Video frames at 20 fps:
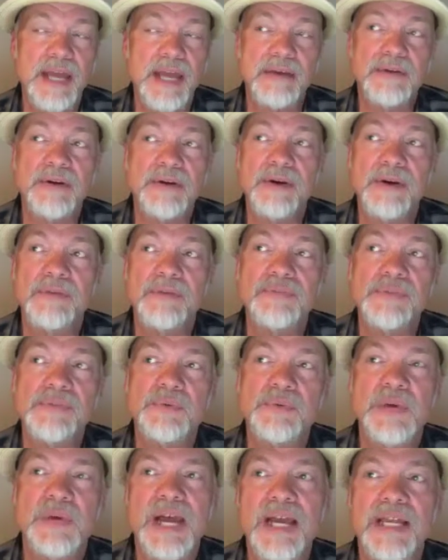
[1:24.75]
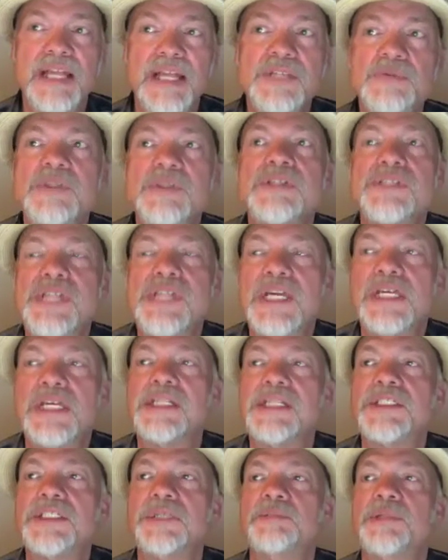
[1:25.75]
I don't know if, I guess when you say
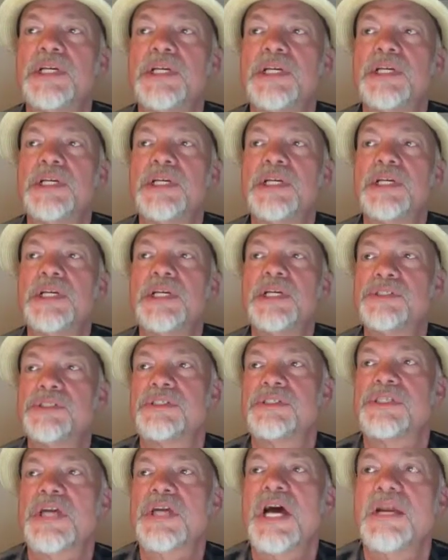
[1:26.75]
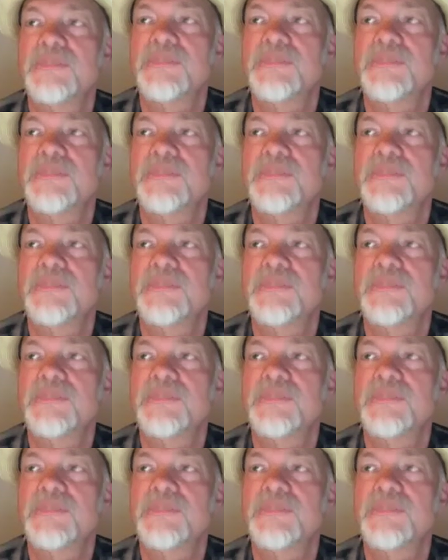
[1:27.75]
guilty pleasure, it's kind of an